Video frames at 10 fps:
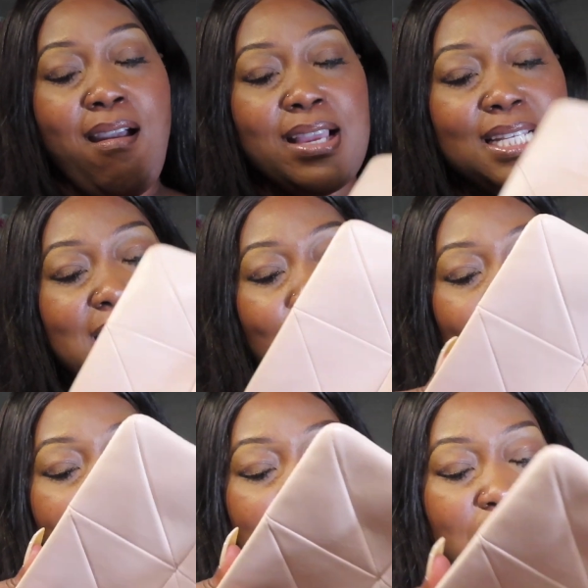because I
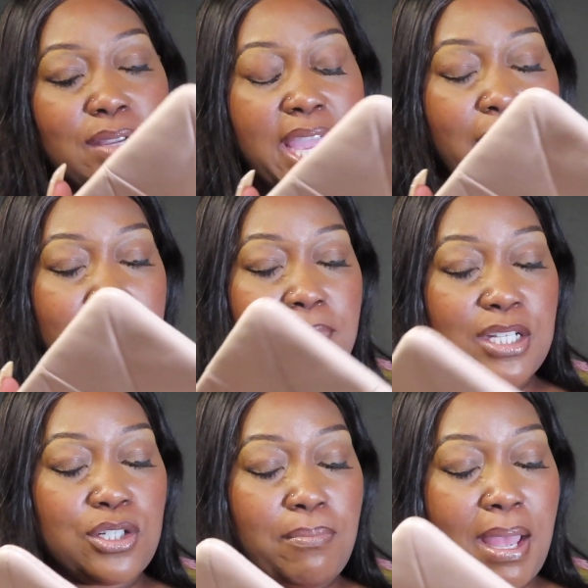really don't carry
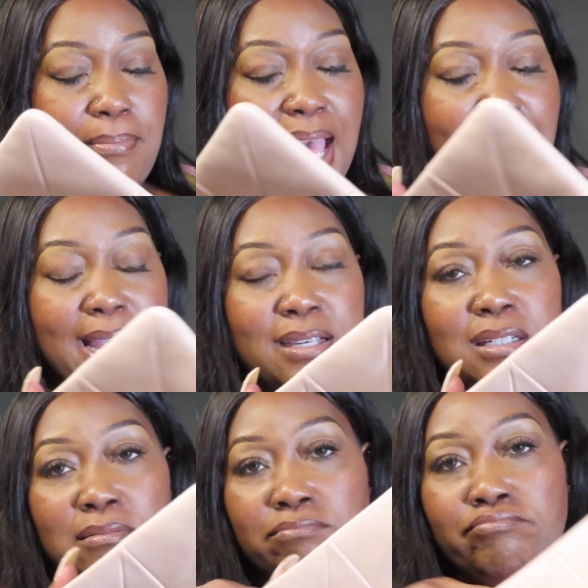much in my bag.
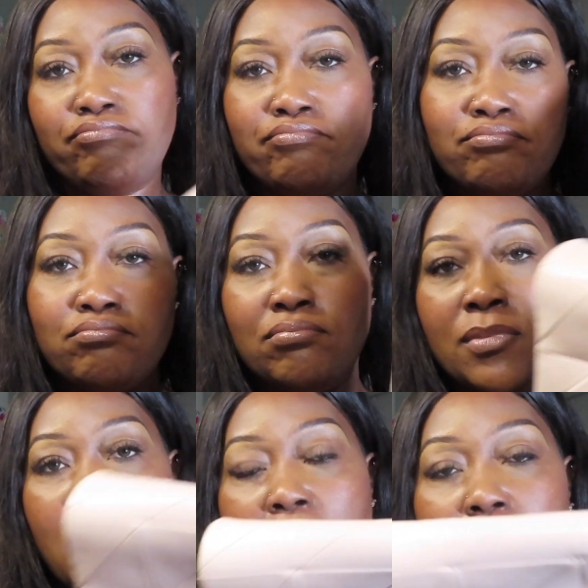
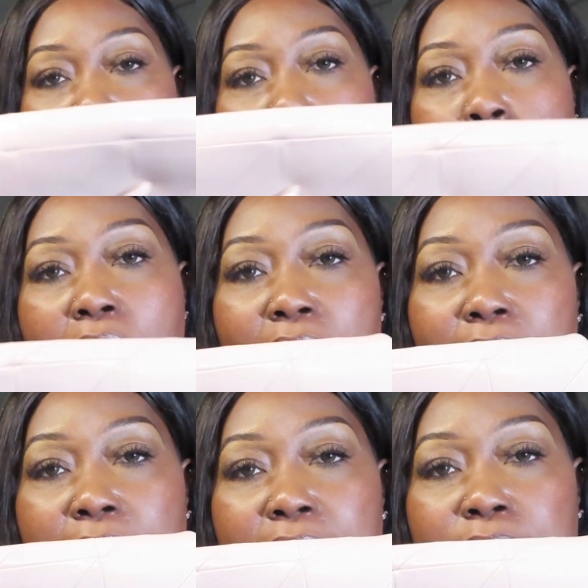A little
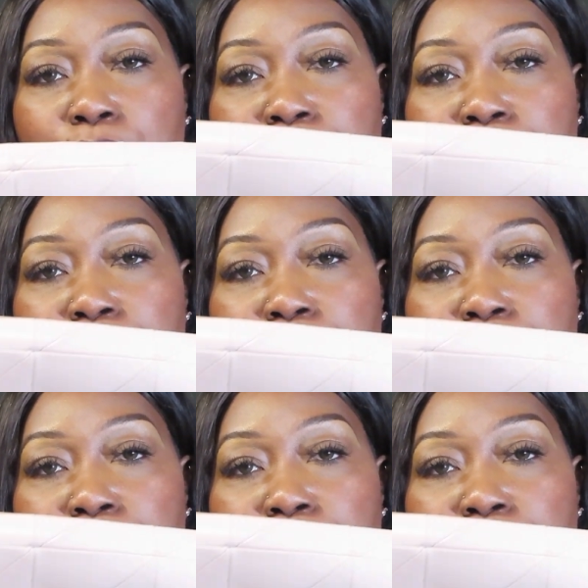wallet,